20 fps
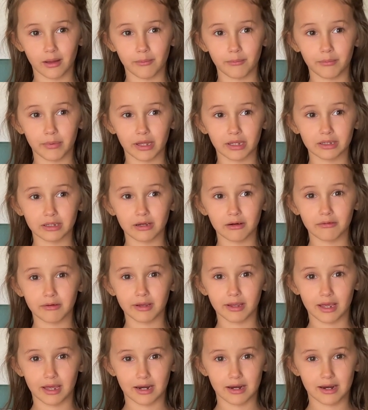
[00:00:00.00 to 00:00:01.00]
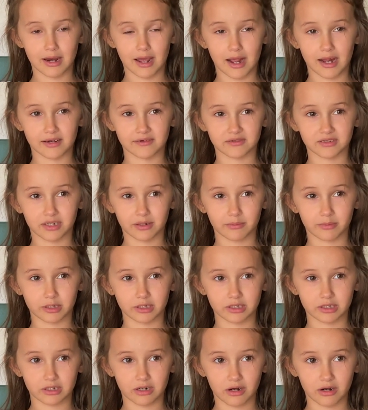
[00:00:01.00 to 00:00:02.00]
Bend low again, night of summer
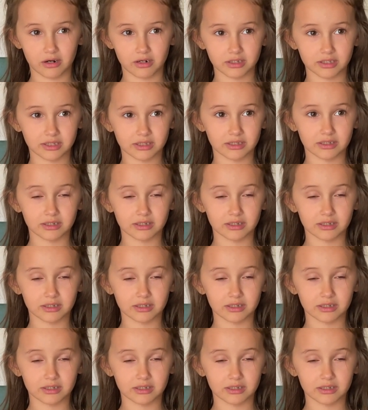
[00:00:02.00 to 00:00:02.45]
stars.